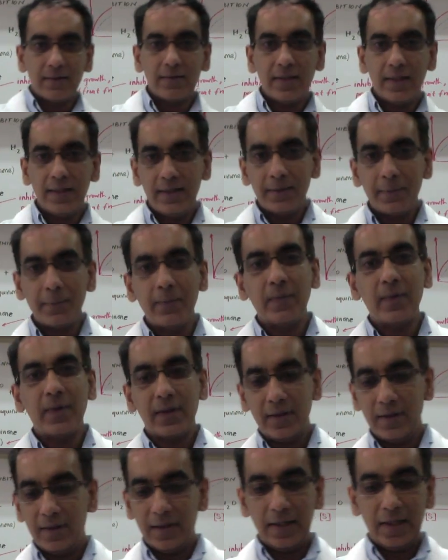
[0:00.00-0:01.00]
right?
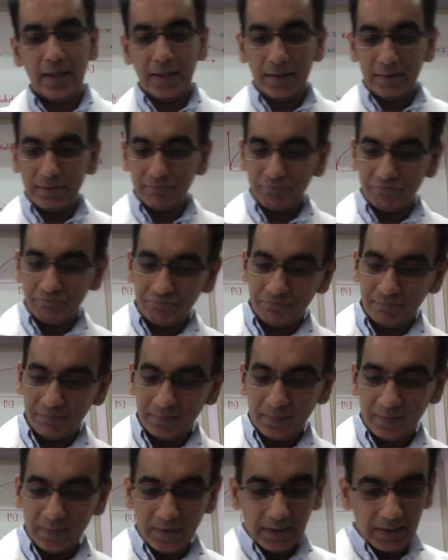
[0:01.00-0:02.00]
Uh,
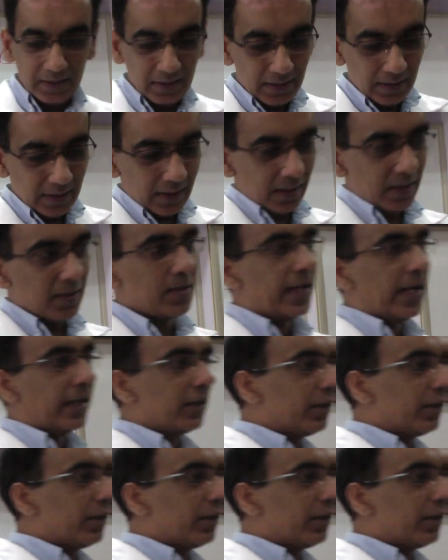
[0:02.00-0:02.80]
is that